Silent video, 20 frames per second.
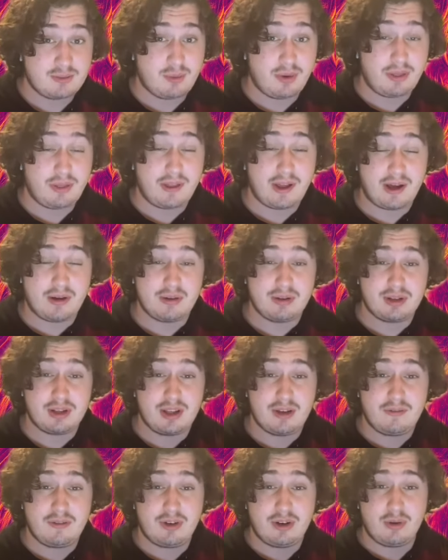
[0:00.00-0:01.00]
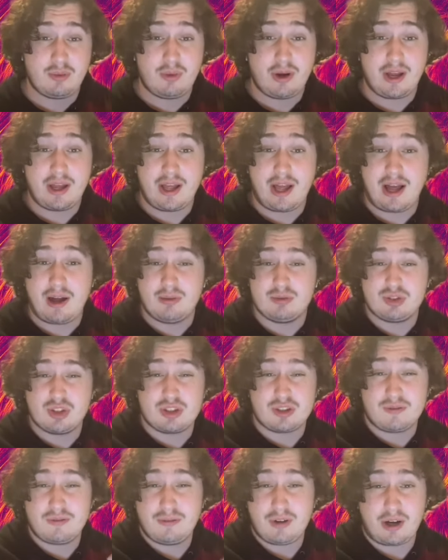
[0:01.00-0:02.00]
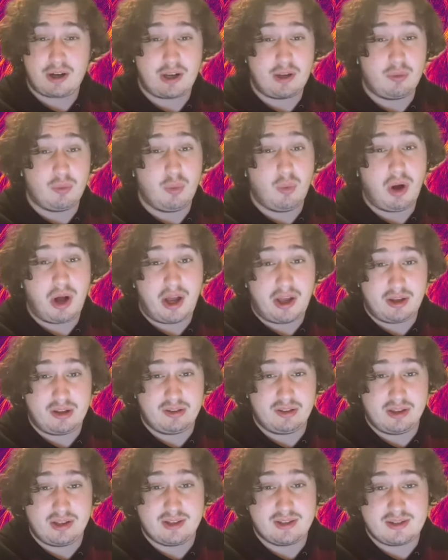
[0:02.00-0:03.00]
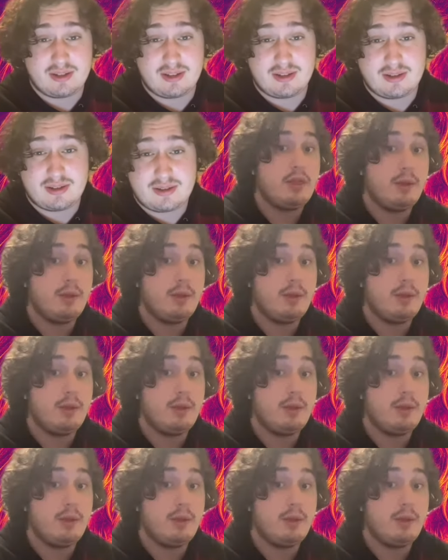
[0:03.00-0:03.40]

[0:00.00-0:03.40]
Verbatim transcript: without giving away how just fucking wild this is.